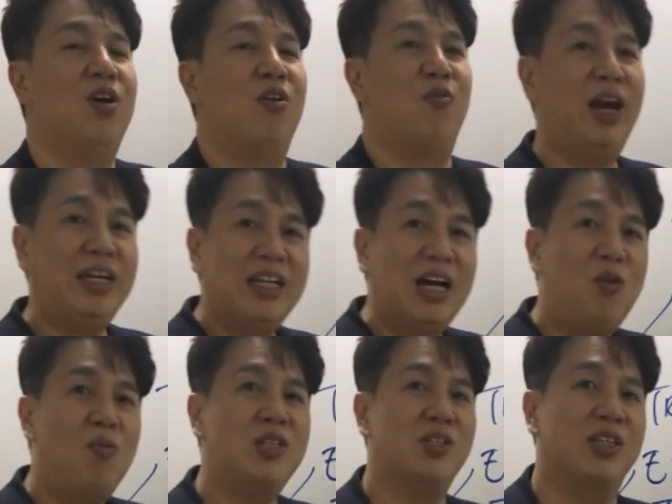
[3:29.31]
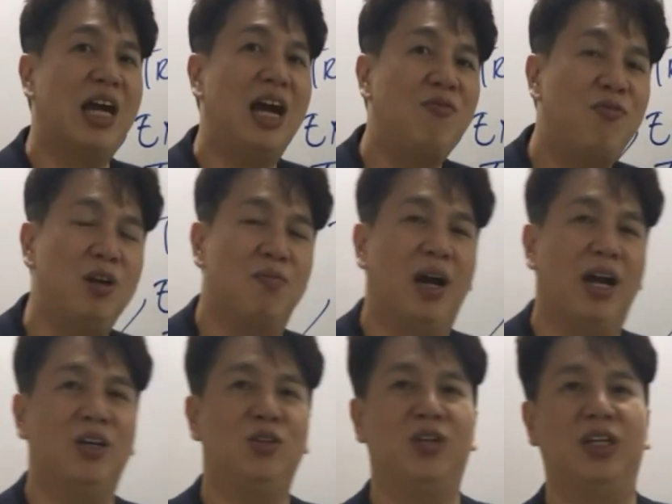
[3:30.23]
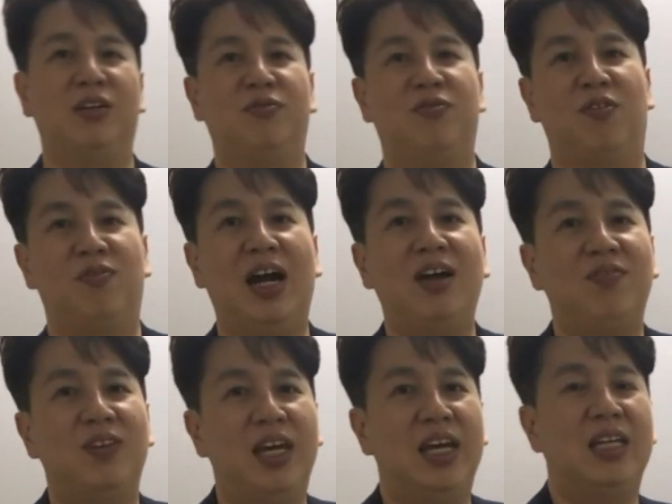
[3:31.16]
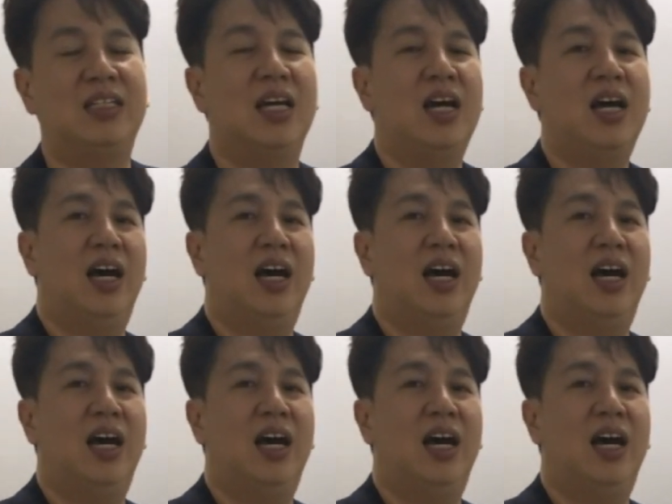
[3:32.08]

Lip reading: write down what is your time frame. Are you trading for 5 days?